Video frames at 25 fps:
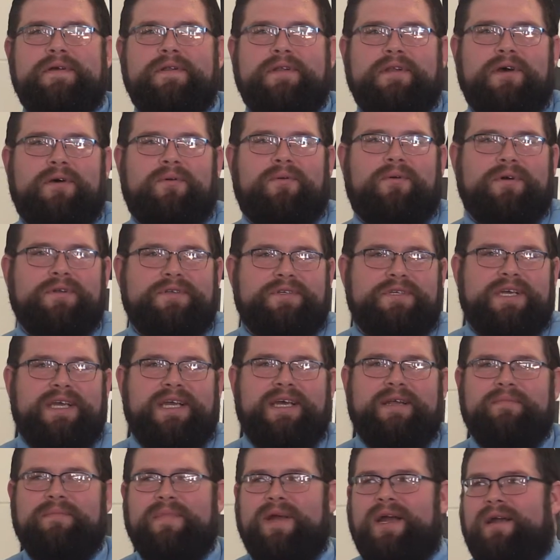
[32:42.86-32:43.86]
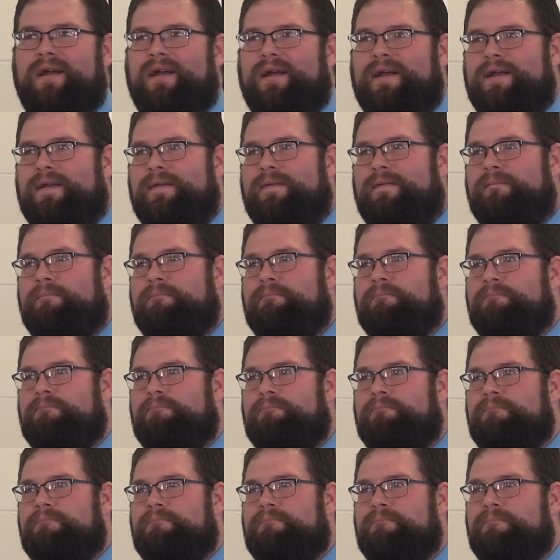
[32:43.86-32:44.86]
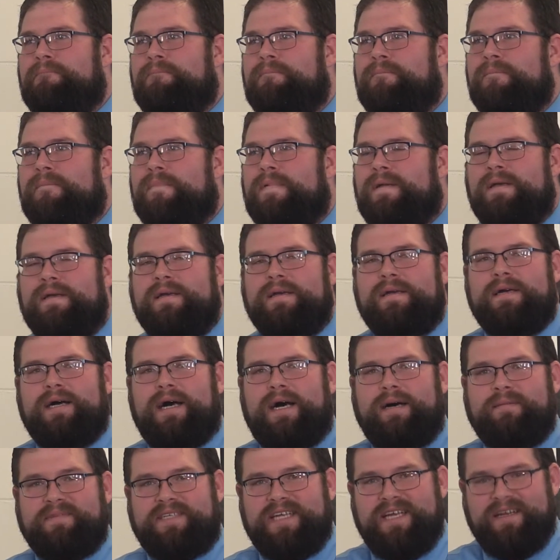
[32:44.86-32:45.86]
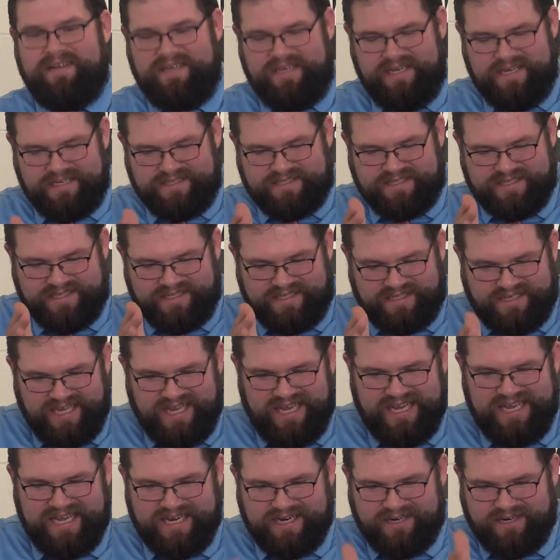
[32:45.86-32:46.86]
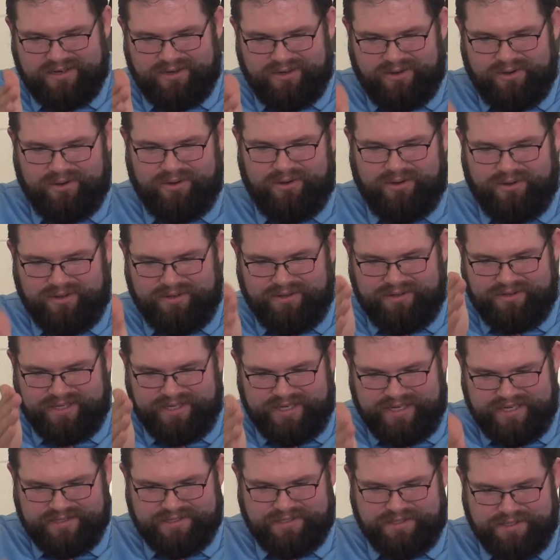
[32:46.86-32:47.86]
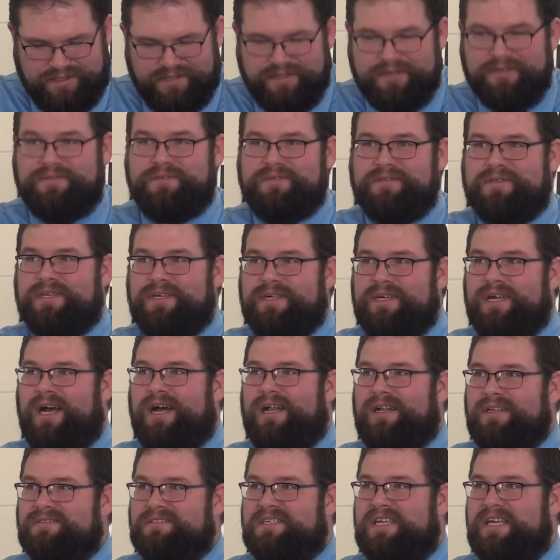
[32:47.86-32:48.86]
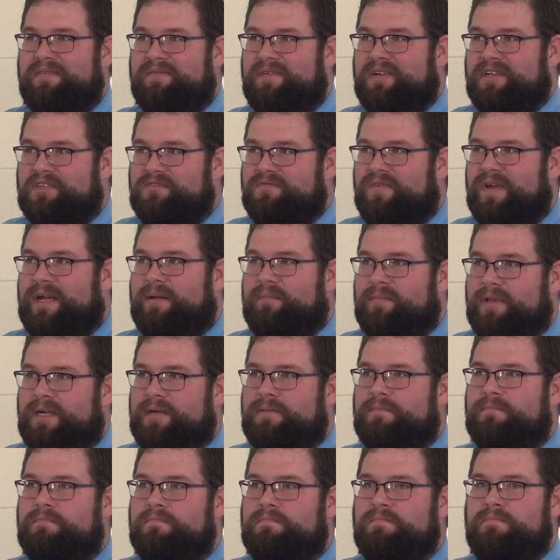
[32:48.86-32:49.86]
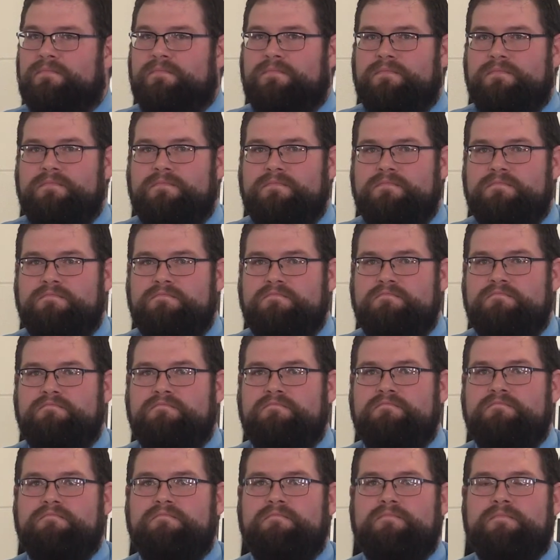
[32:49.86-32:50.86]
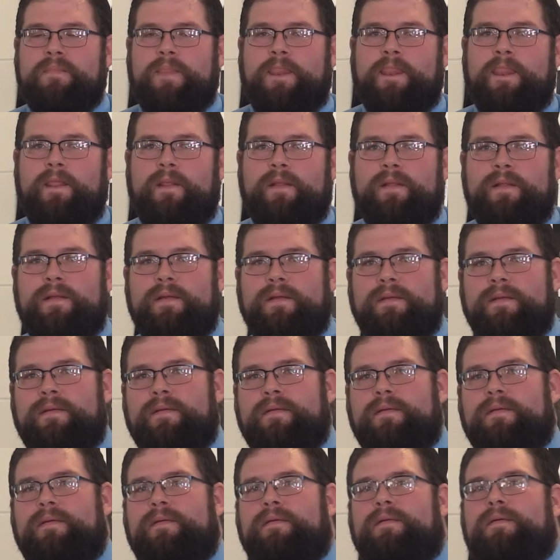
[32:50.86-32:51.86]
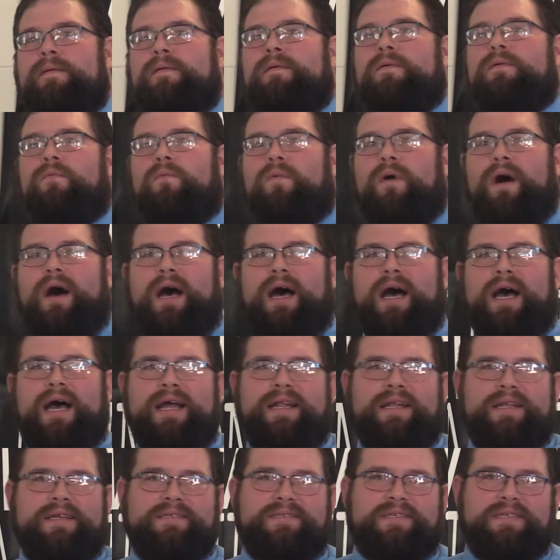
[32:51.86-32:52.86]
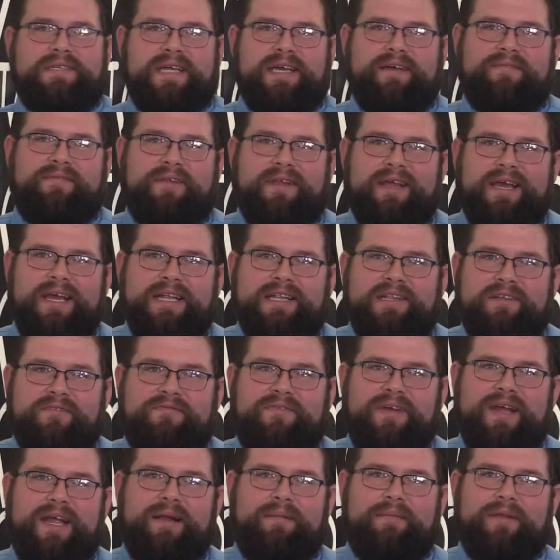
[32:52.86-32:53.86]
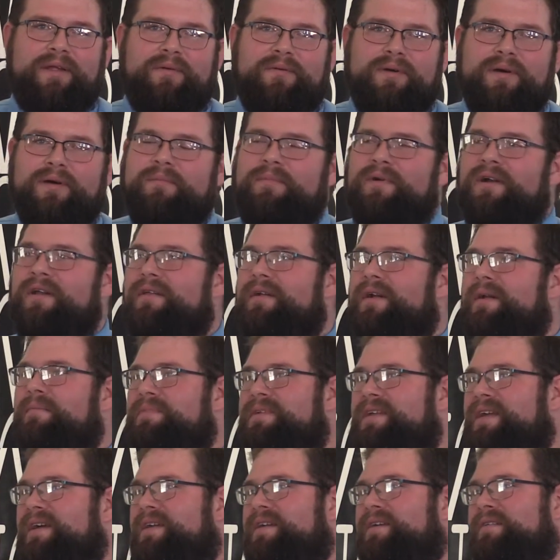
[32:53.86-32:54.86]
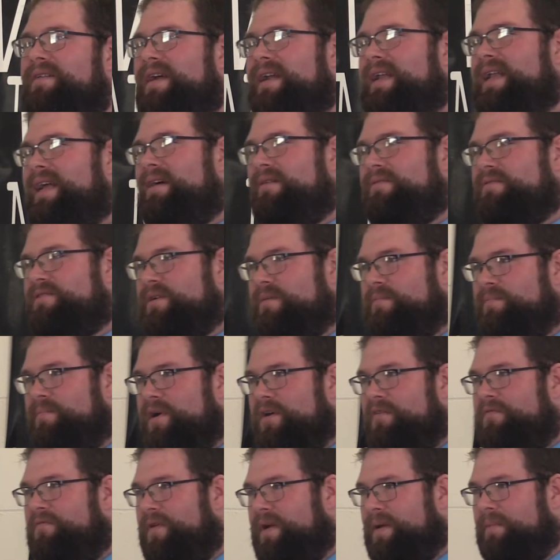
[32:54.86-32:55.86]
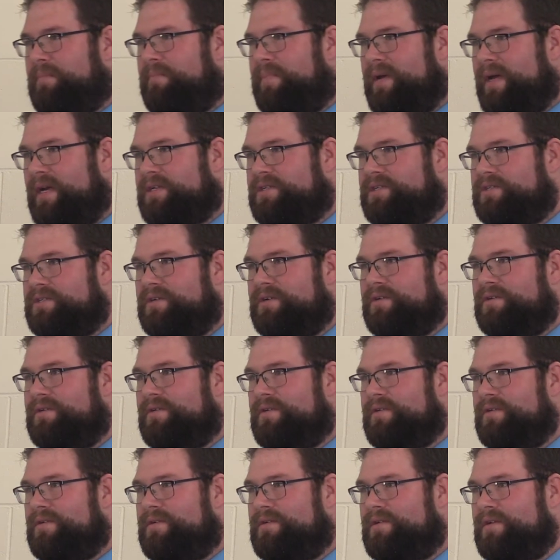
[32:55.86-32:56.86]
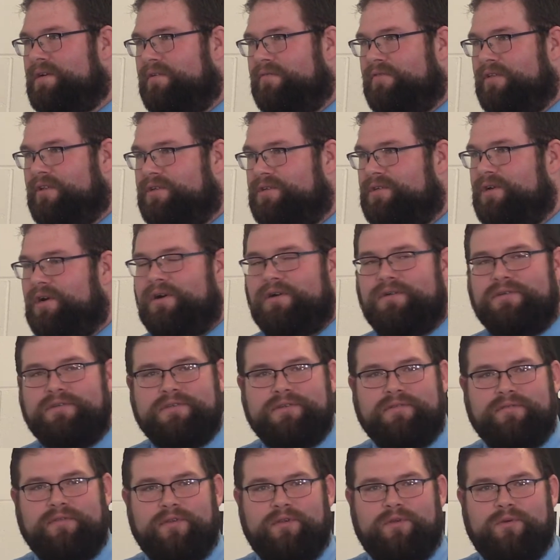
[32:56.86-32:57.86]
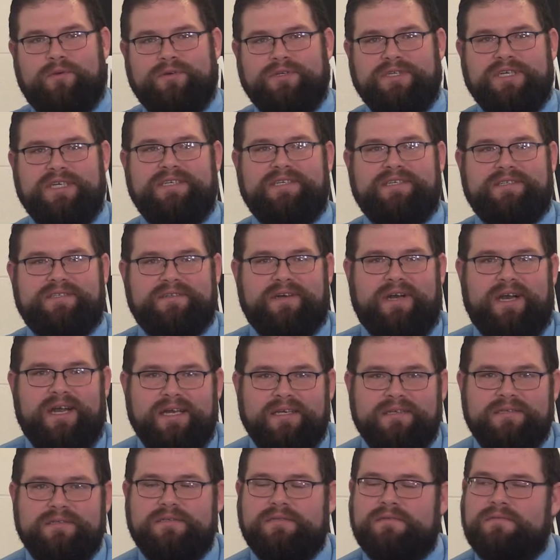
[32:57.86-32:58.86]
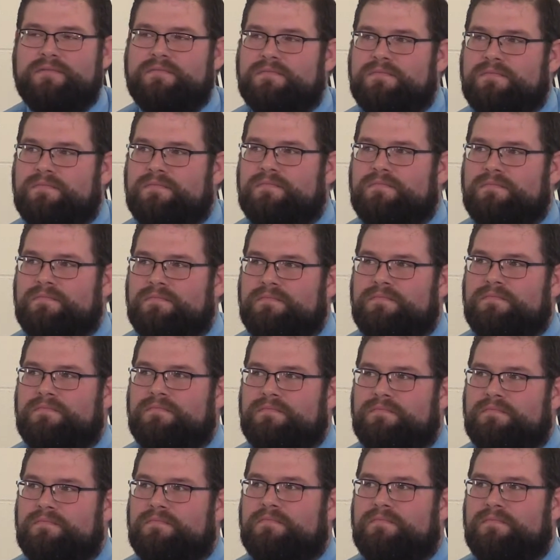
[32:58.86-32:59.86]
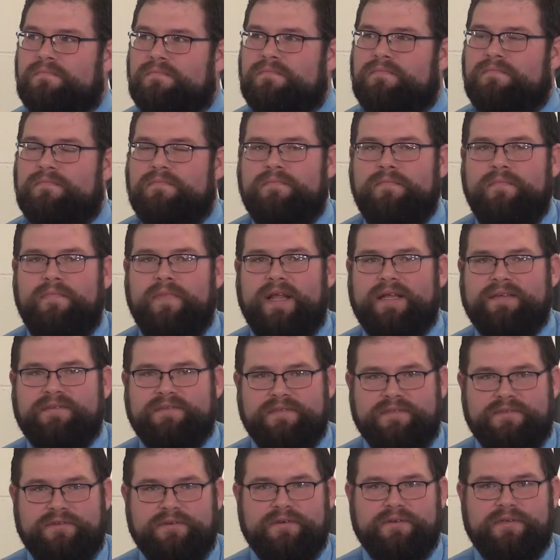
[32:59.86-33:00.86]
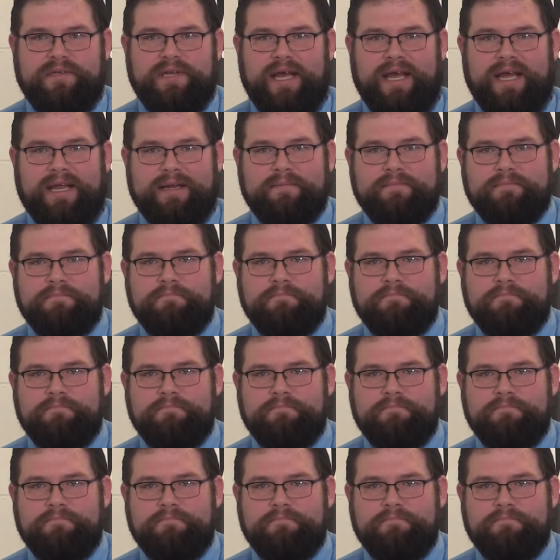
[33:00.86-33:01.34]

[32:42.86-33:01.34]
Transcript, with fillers: Don't want you get married. I'm telling you, it's an attack on the institution that God has given us. Absolutely, sure right. Why does the devil hate the family? Well, brother, I'm telling you right now, it's a perfect picture of the church of the Lord Jesus Christ. Right. Amen. That's the true attack.